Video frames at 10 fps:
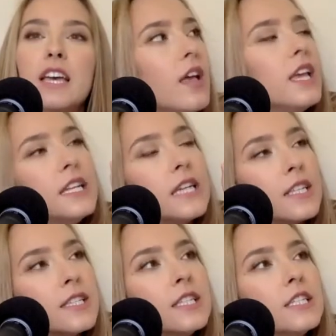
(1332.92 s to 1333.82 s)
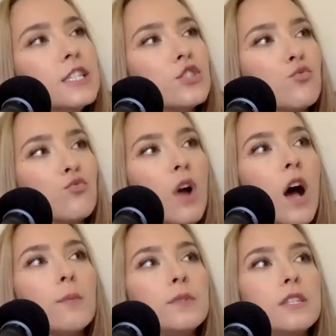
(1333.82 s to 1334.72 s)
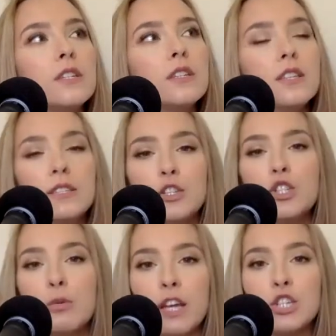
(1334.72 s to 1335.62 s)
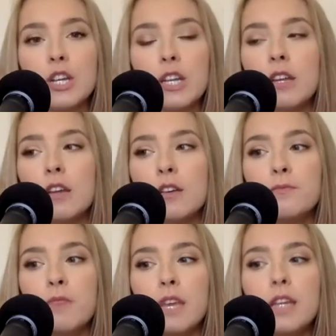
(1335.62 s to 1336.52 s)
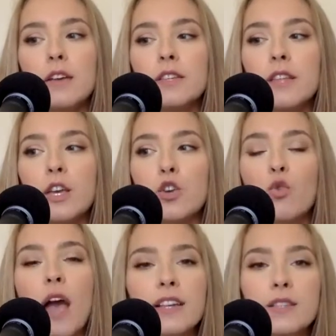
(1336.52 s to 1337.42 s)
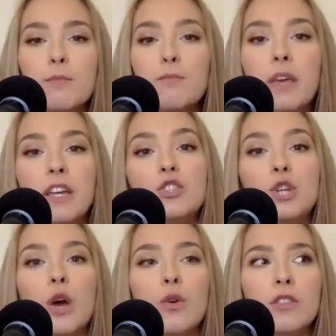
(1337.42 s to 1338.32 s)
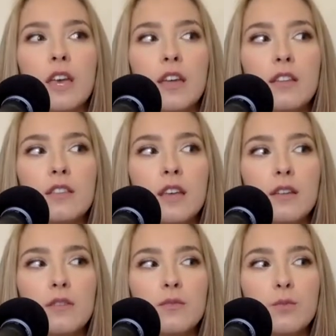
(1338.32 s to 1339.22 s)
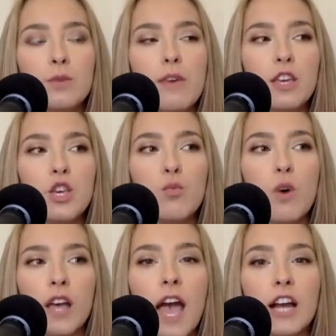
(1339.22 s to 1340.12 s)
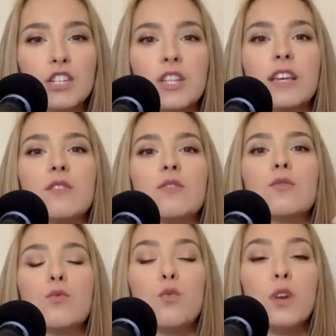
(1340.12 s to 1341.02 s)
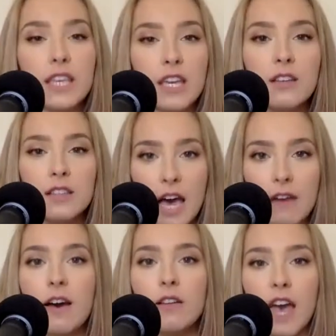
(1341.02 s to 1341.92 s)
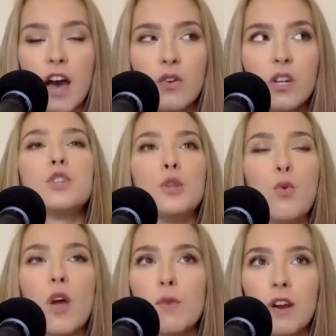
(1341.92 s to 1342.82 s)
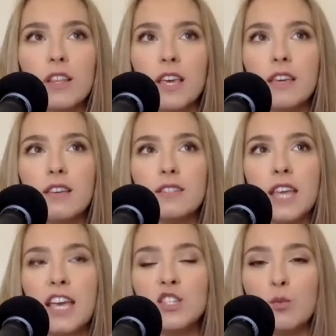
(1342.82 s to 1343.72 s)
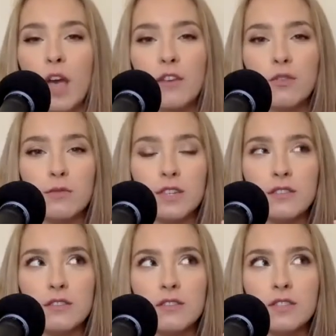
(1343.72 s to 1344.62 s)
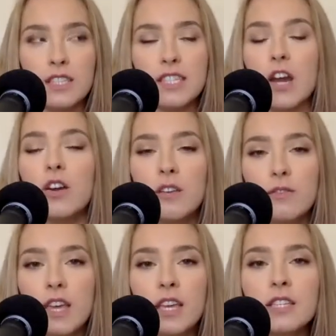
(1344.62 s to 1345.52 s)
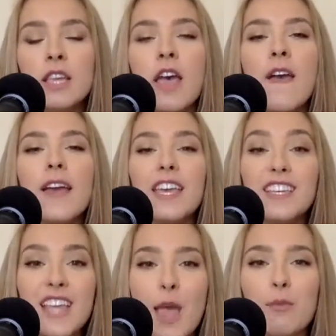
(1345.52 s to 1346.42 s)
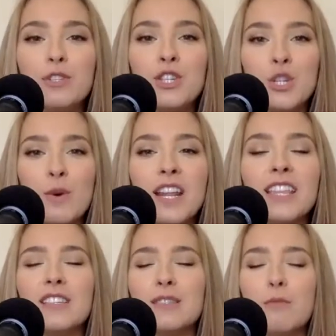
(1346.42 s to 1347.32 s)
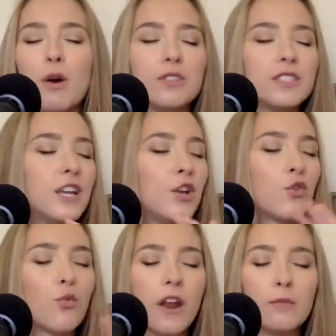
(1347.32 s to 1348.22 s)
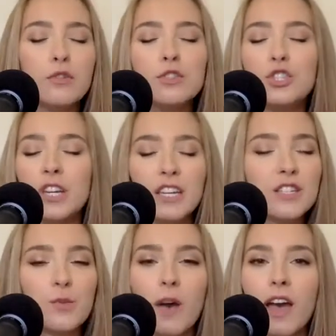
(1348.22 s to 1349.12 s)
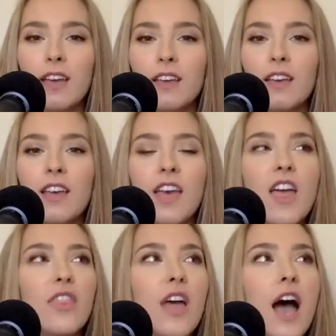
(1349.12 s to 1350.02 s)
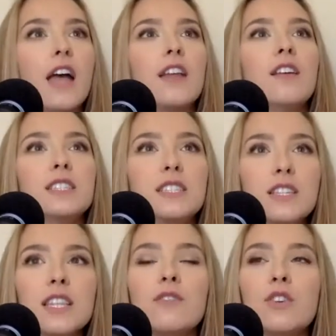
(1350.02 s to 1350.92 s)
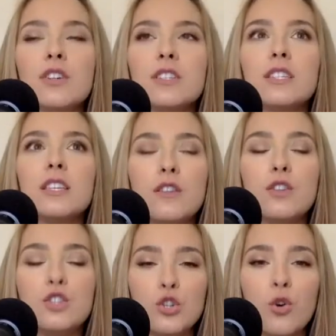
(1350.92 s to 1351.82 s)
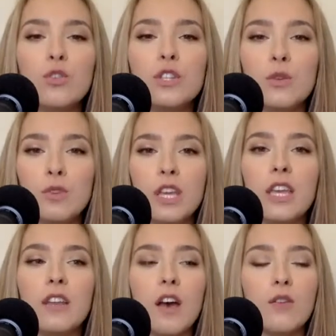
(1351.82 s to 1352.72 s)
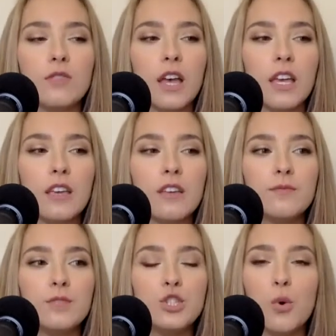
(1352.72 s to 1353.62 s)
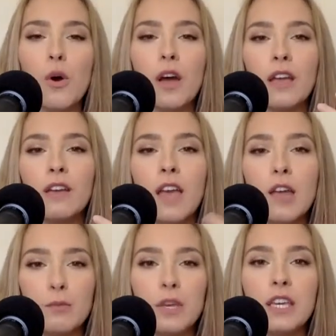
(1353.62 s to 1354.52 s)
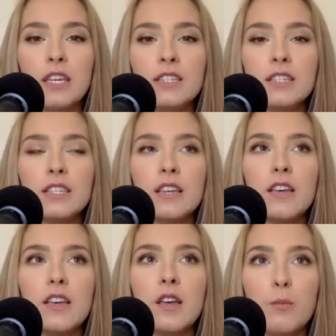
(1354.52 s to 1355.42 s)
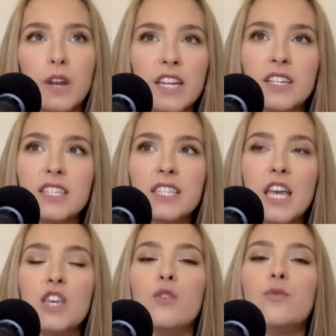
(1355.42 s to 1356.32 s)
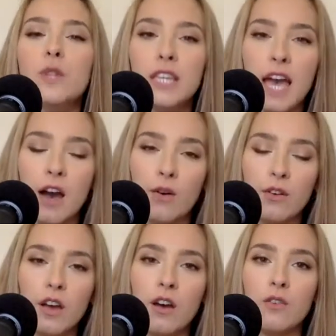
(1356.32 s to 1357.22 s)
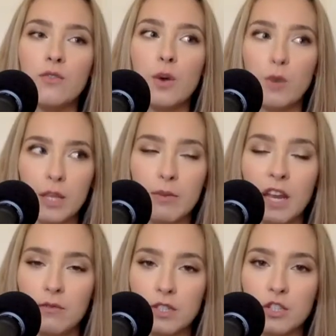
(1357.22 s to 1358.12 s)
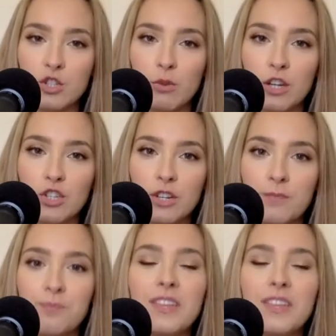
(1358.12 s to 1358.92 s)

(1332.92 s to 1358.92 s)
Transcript: he doesn't disrupt the situation. He doesn't like crack some big joke that would make you want to actually like really laugh out loud to the point where it like takes away from the sincerity of things. He's able to do it in this most incredible genius way that delivers the jolt you need of like joy and peace, but it doesn't take you fully out of a really painful situation.